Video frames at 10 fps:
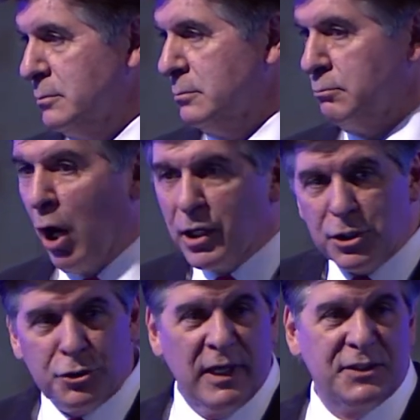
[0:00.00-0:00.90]
Part of the
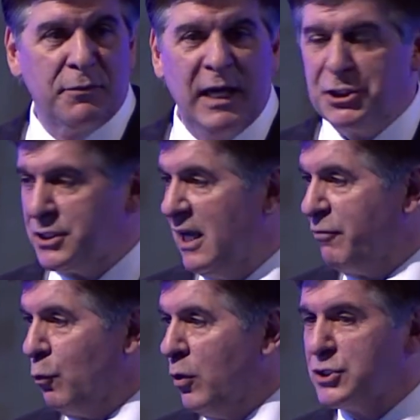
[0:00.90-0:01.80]
transformation effort
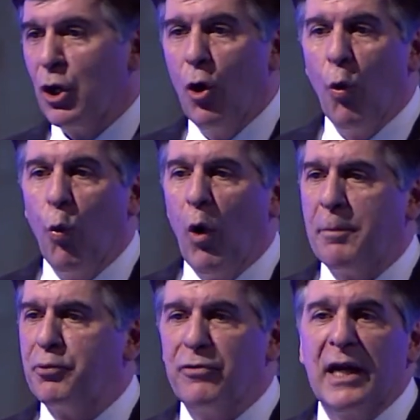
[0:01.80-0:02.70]
was, what
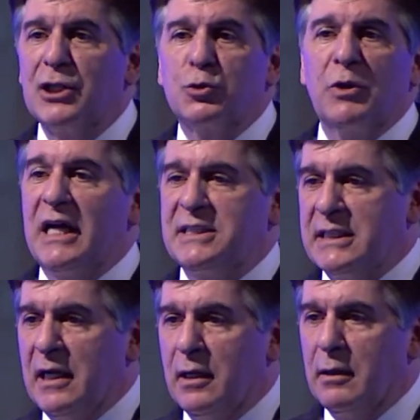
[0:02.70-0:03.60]
products would I
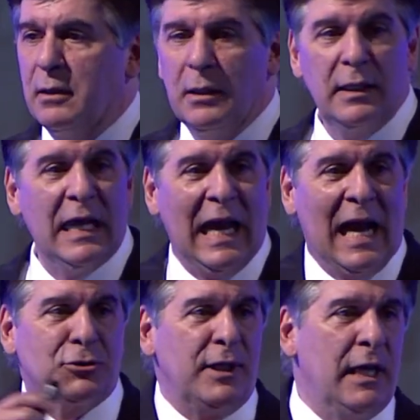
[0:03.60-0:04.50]
sell that
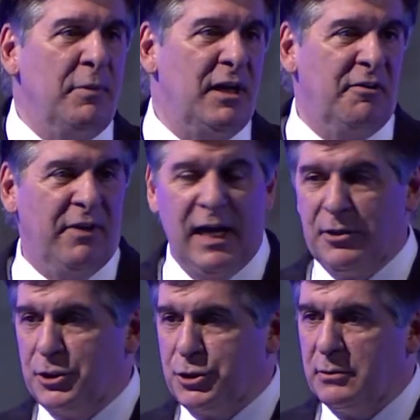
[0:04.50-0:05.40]
actually give me an
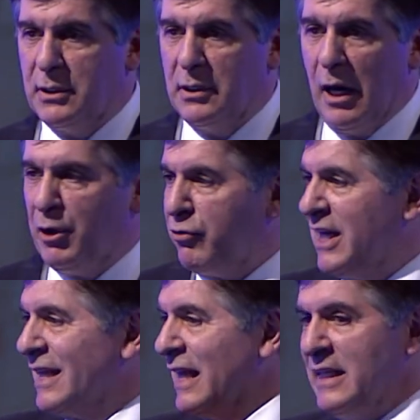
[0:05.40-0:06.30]
advantage? And we created a
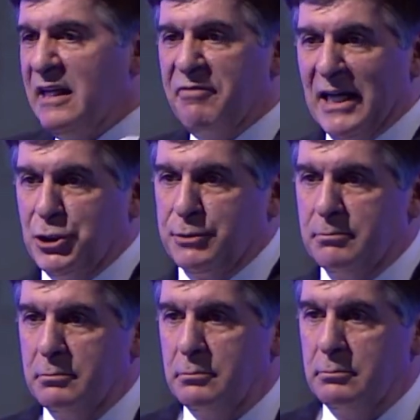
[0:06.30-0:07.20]
litany of edge.
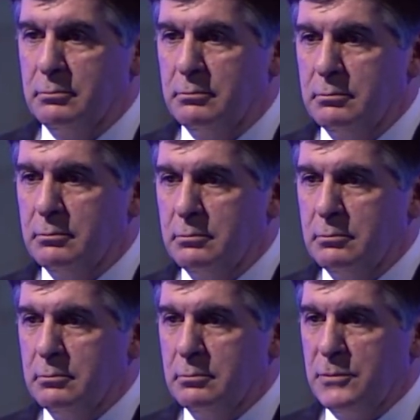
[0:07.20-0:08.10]

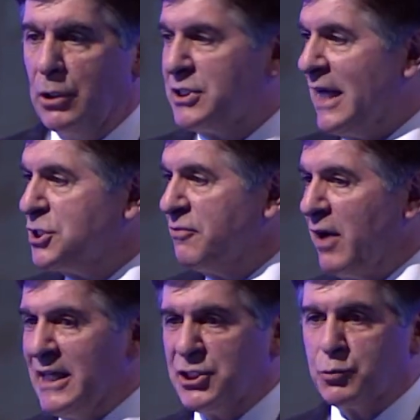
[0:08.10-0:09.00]
Those edge
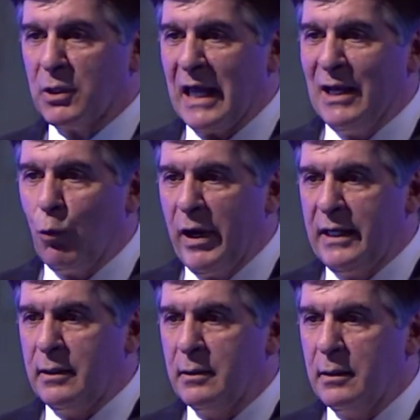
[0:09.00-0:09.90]
devices were lightweight,
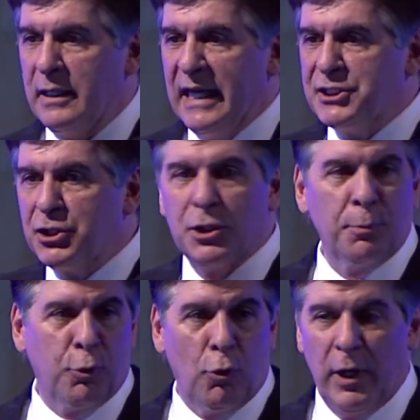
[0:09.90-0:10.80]
easy to
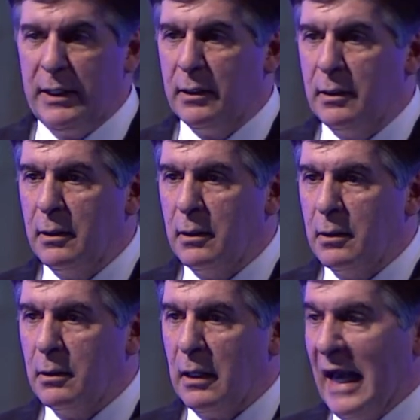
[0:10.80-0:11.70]
deploy,
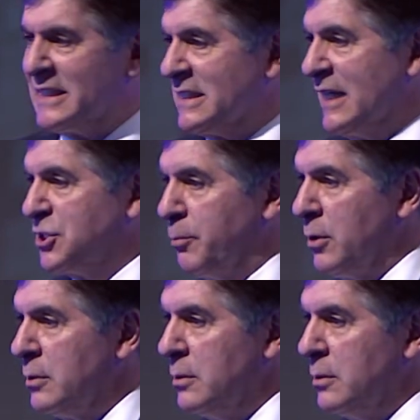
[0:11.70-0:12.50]
extensible,